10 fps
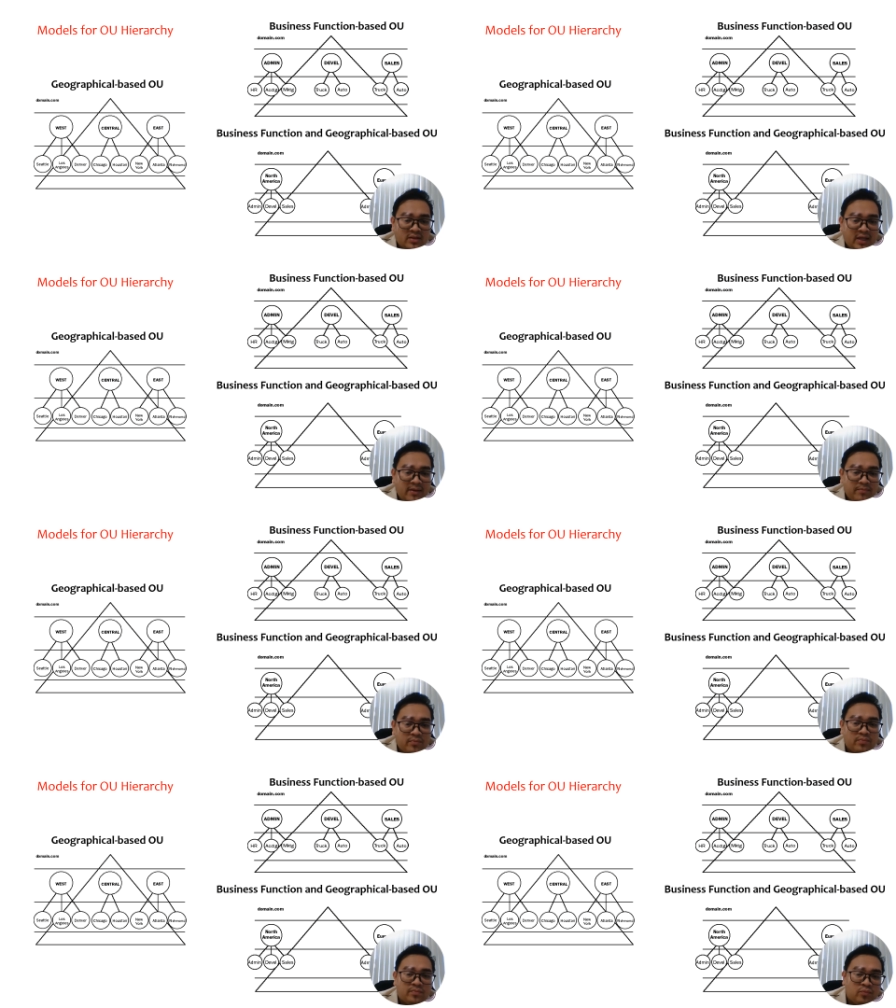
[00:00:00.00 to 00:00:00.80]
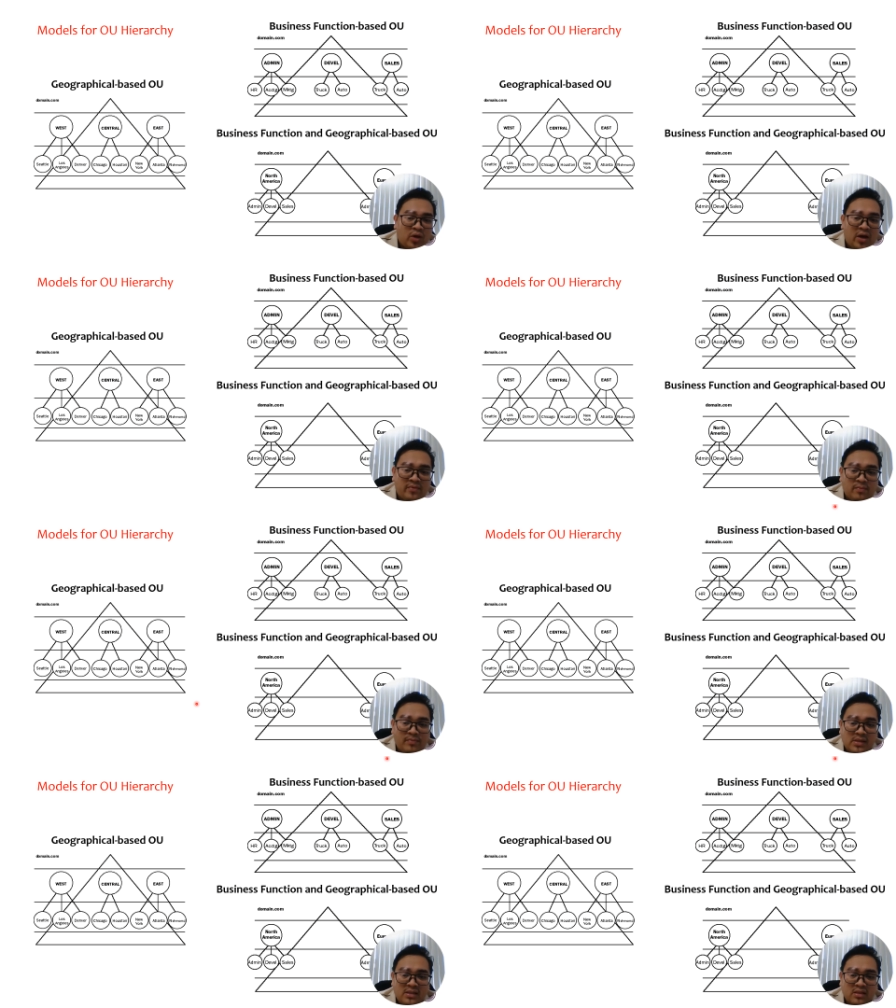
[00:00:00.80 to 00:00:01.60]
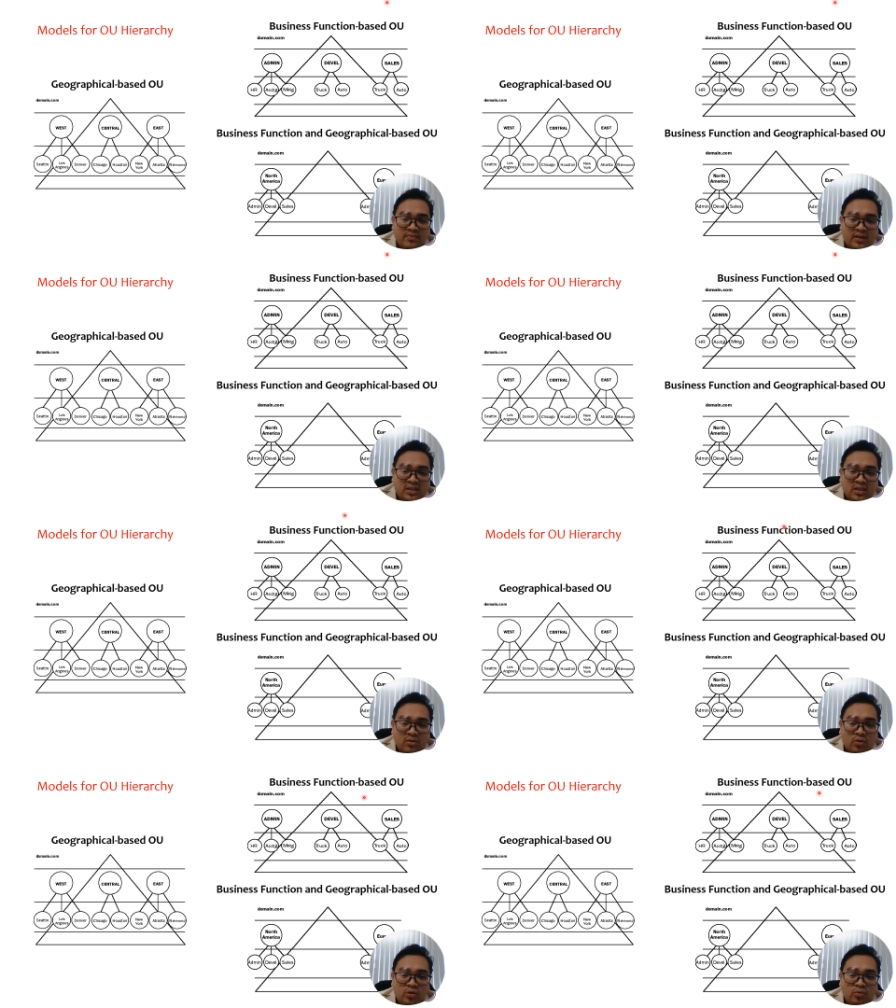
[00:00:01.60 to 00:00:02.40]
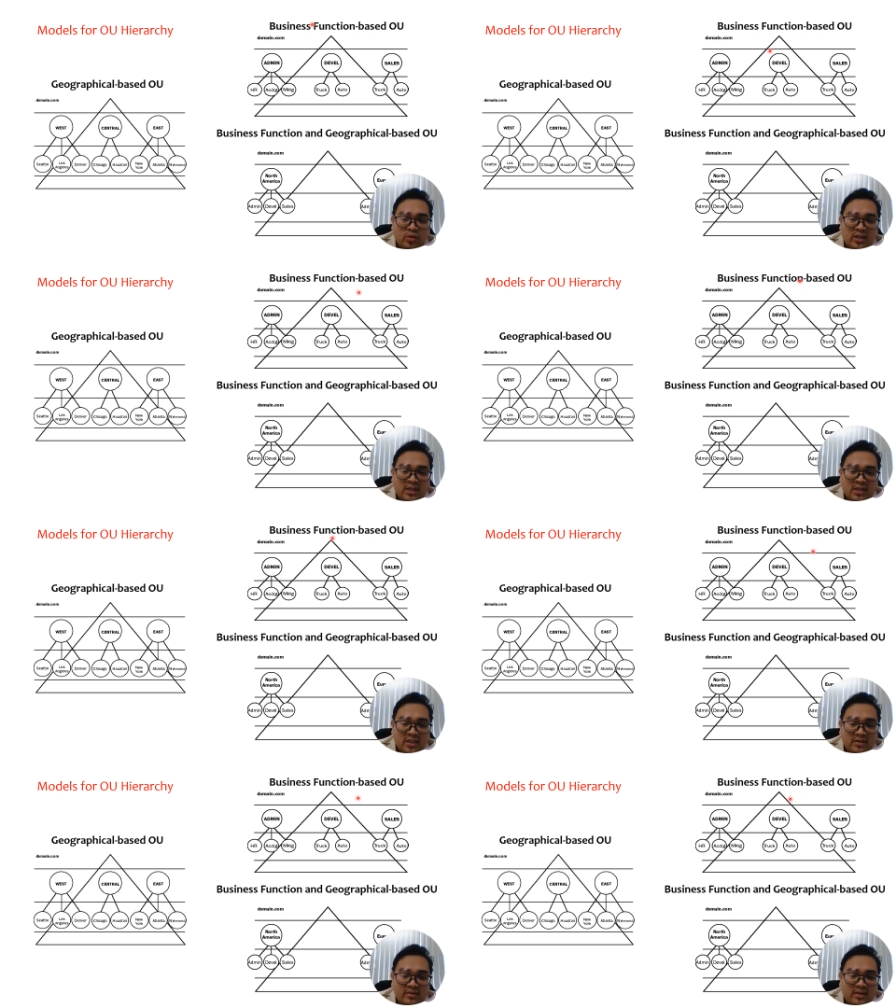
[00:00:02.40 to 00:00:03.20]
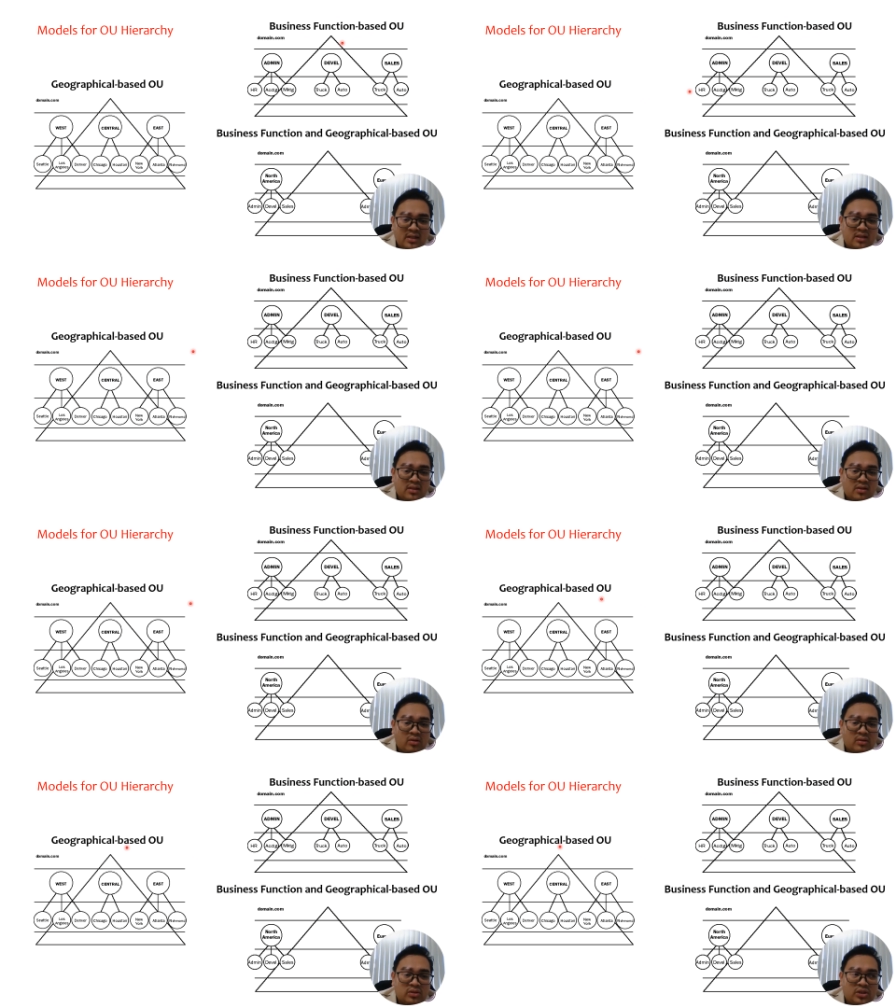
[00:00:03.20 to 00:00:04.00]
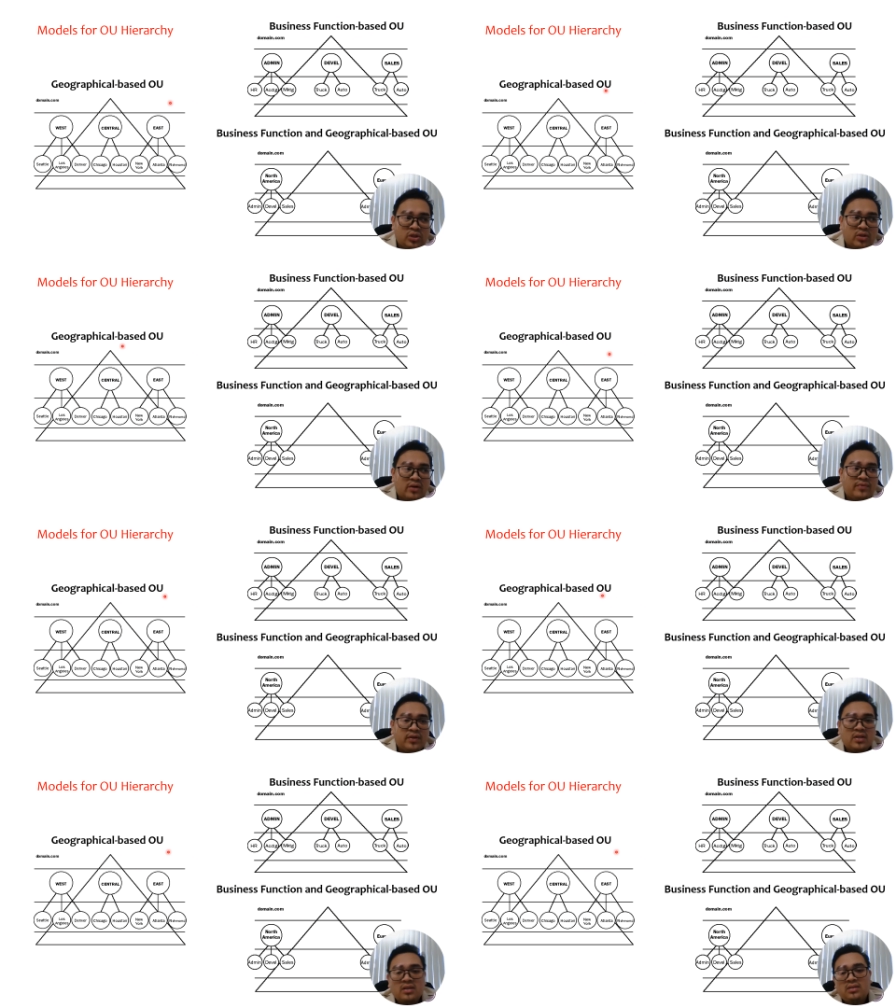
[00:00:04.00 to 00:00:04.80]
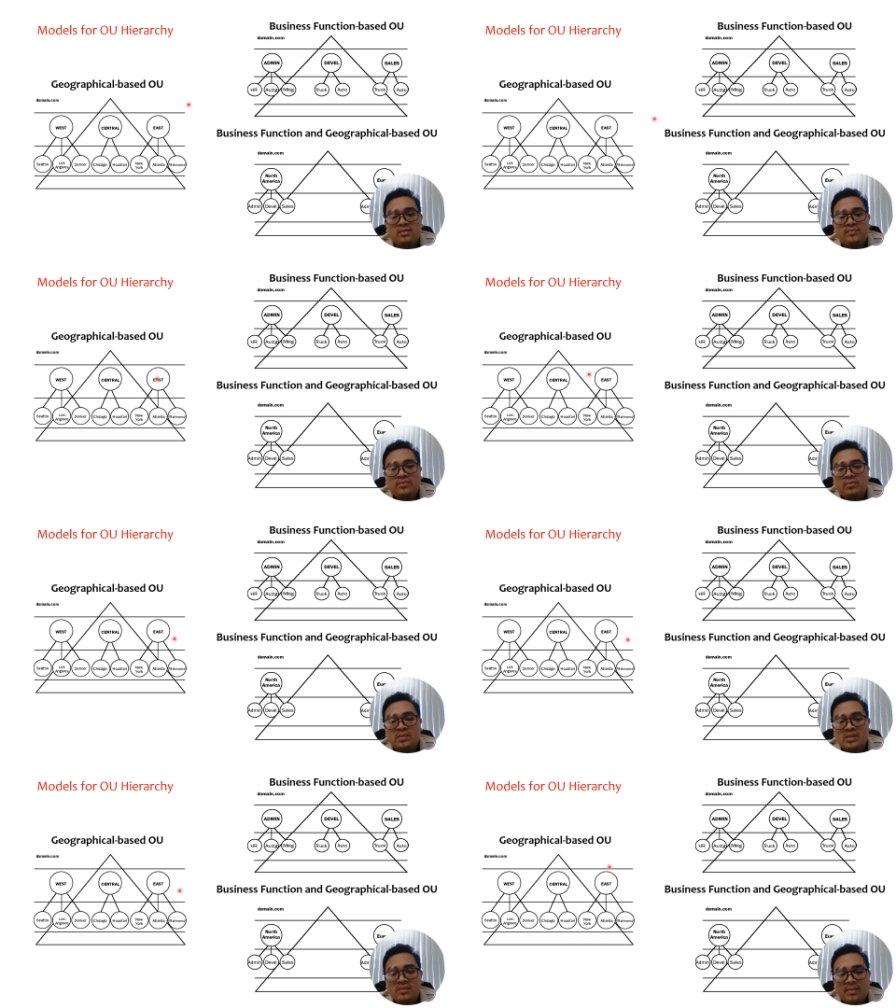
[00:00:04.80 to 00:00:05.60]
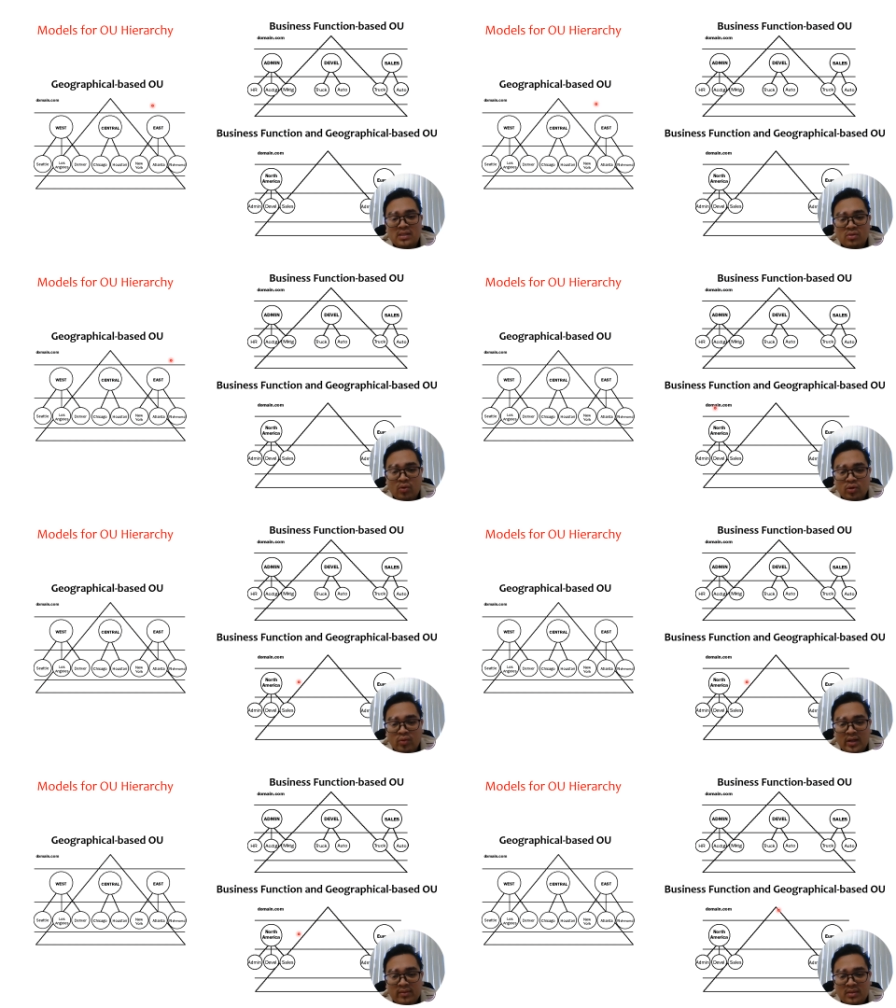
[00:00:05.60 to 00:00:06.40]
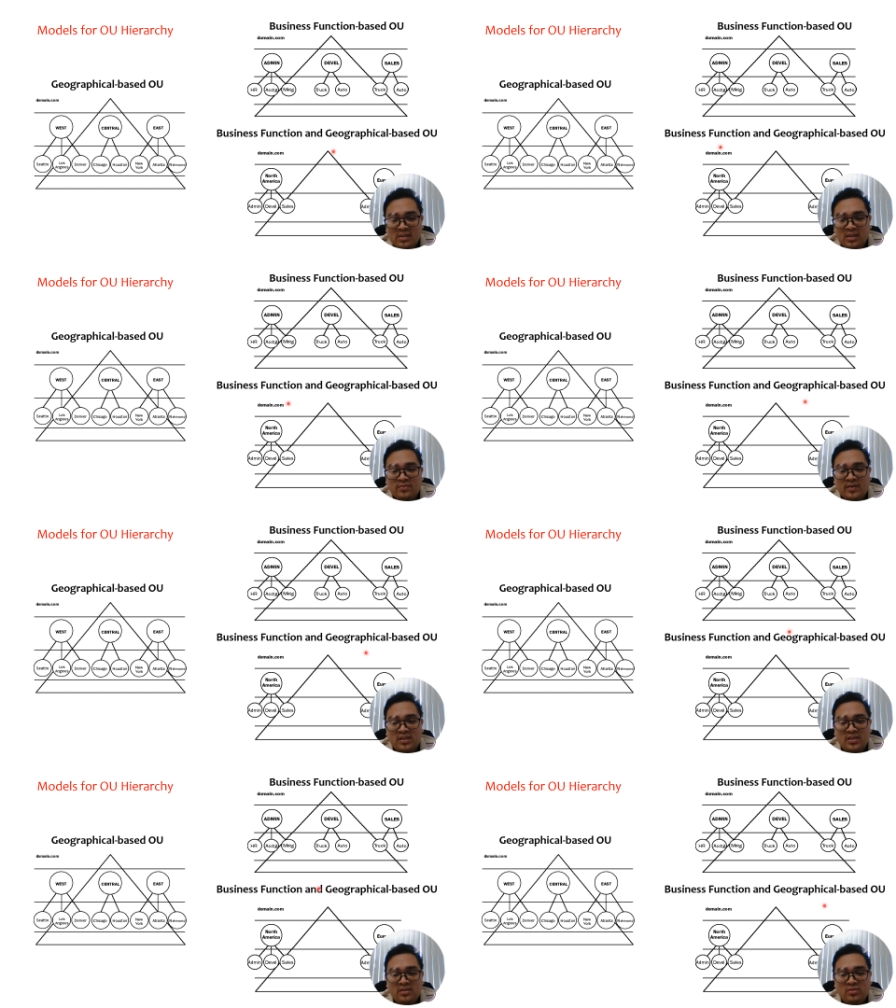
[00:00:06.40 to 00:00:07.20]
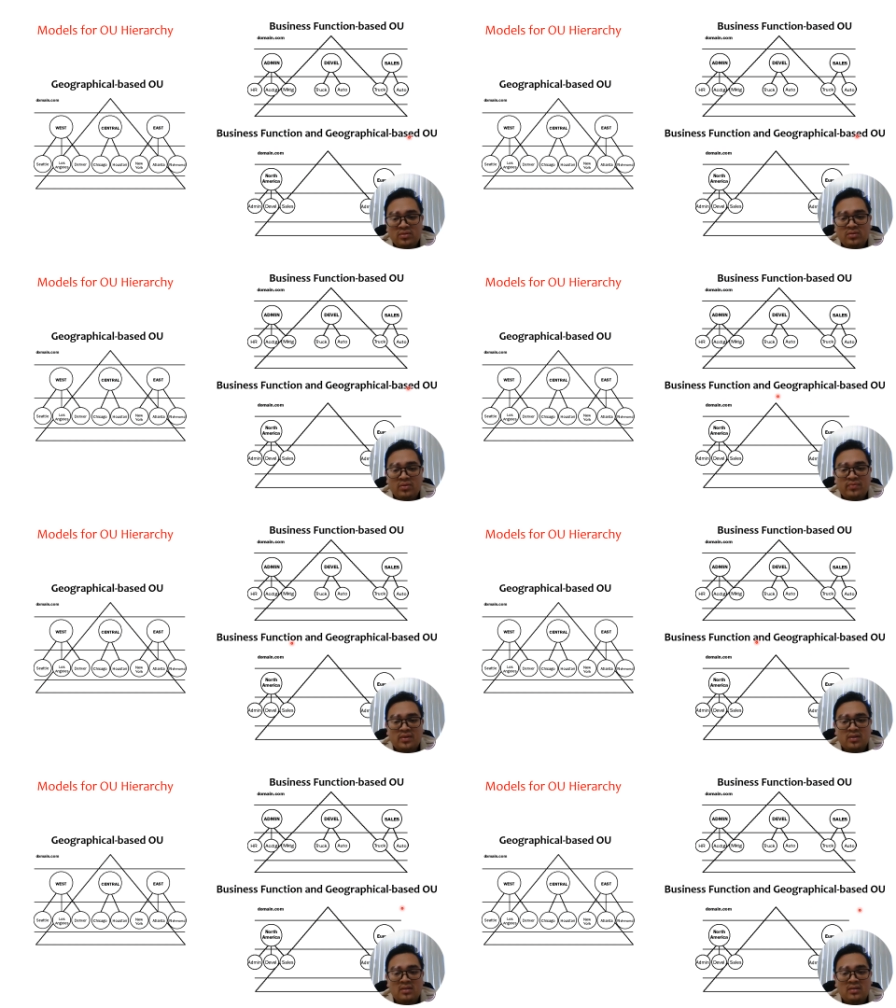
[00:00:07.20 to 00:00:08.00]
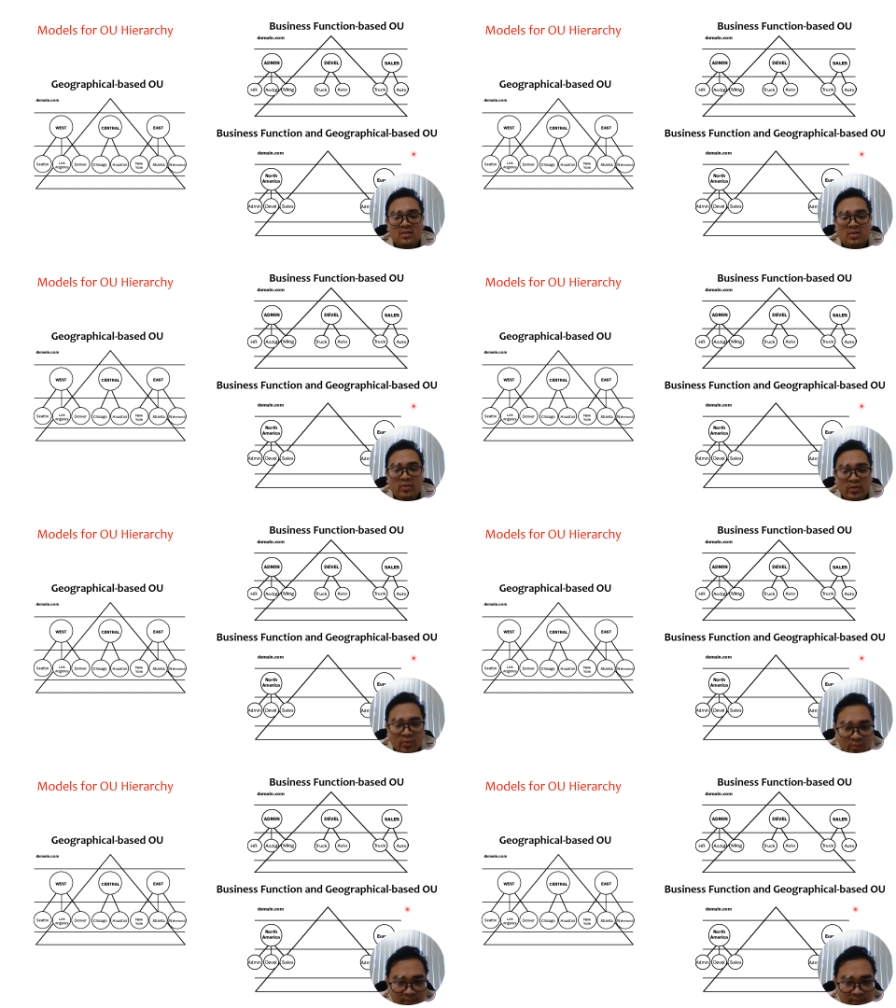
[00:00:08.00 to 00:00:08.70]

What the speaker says: Okay, we have the business function OU here, geographical base OU and business function geographical OU.